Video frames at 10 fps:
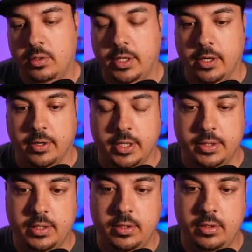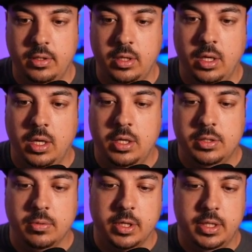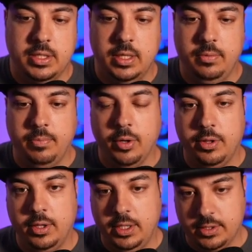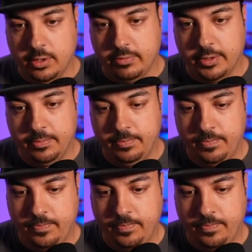There it is. So we're going to send both of these over.